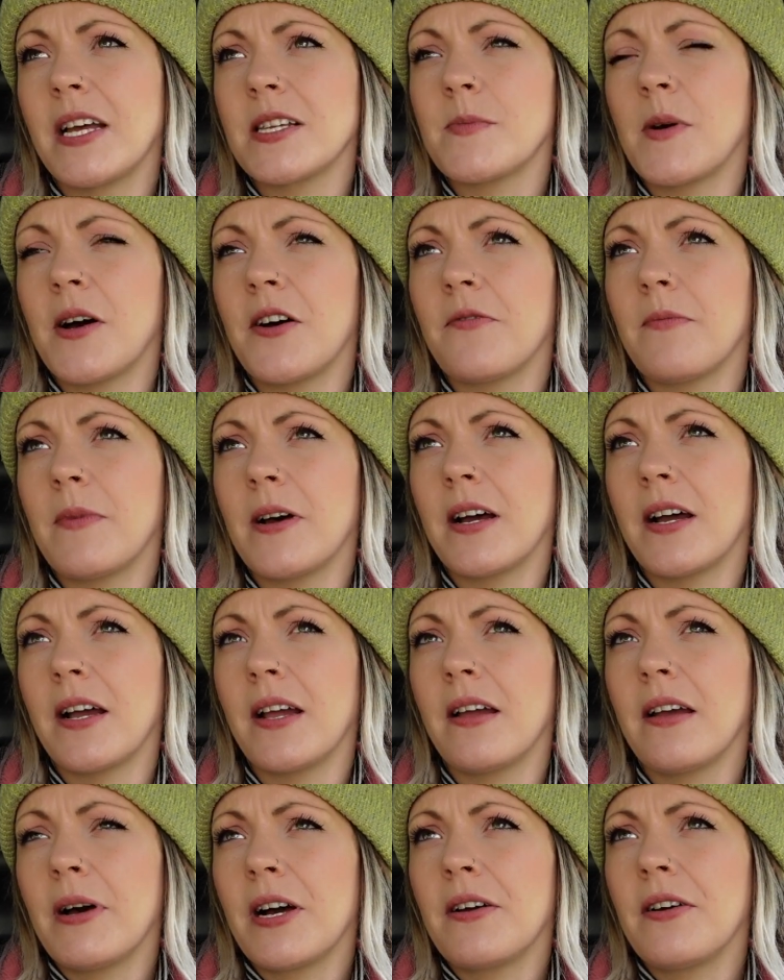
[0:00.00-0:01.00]
as part of
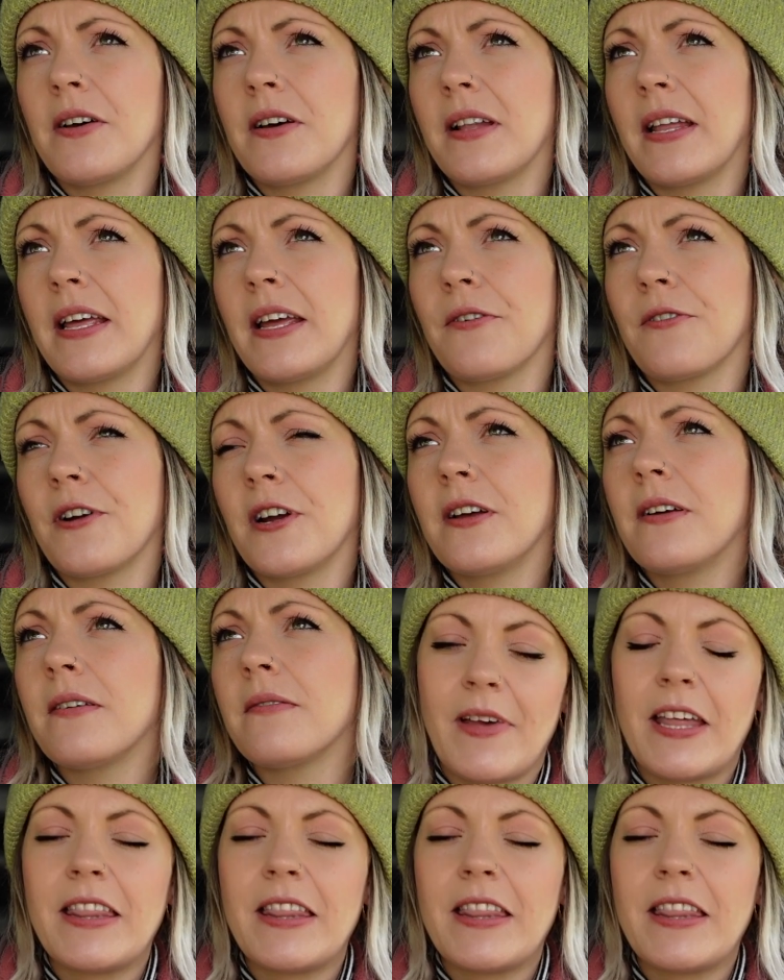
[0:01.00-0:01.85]
my bug girl era.